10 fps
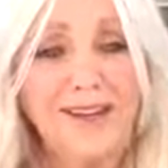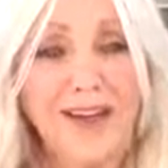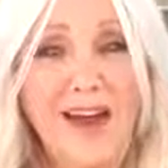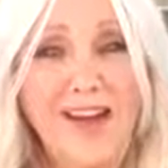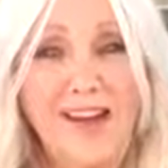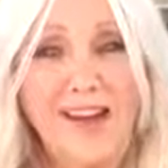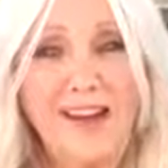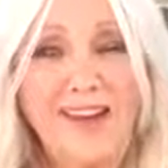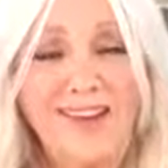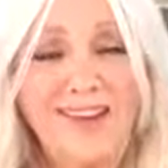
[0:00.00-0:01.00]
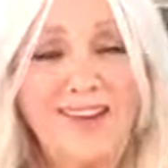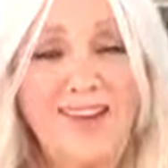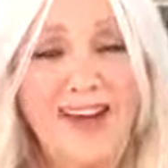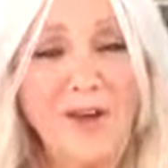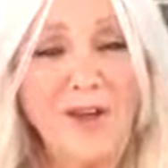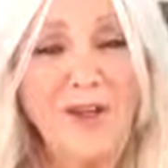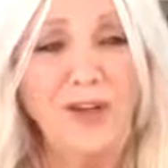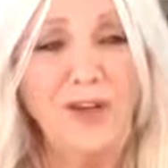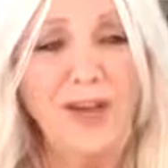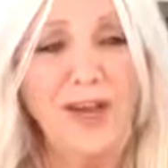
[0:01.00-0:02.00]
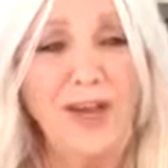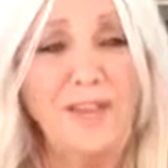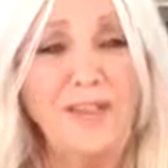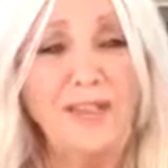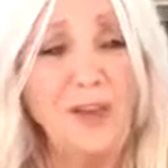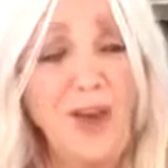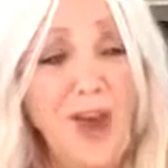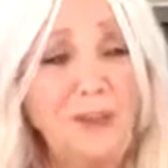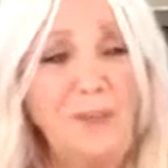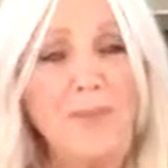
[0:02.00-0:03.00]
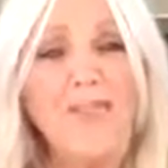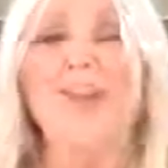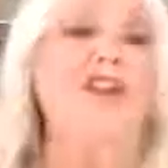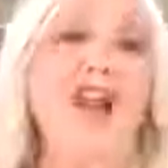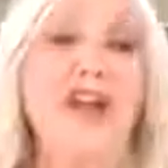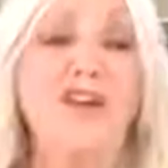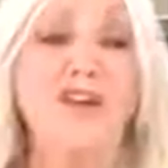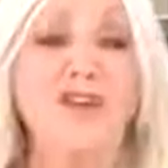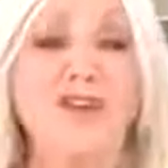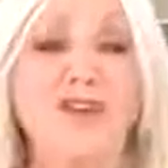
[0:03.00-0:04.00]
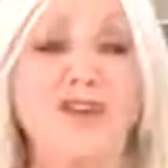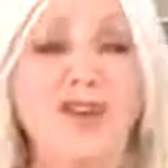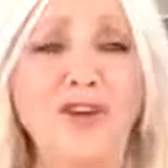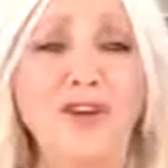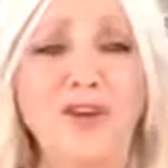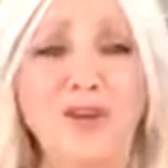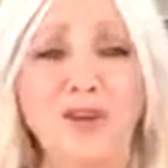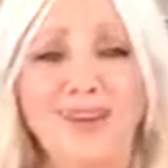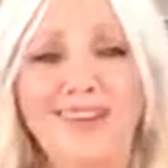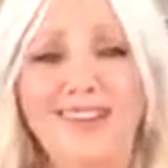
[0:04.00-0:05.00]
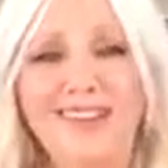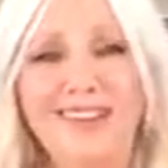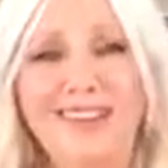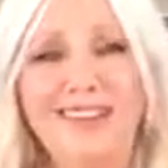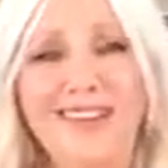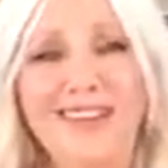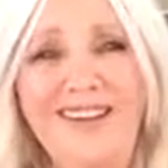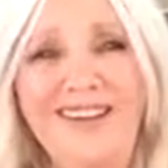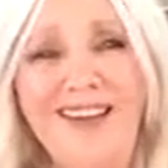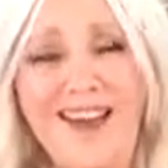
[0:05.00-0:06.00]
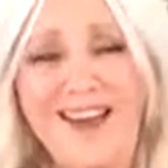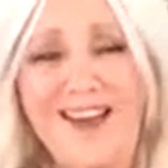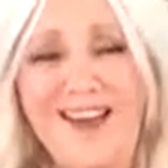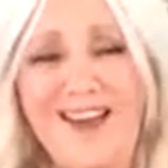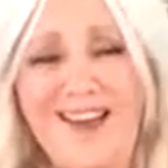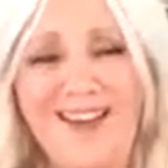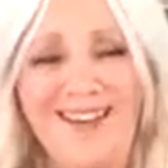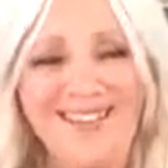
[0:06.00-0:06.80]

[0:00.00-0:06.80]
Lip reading: Hi, Leah. How are you? Leah Edmonds. 100% yay to you too. Yay.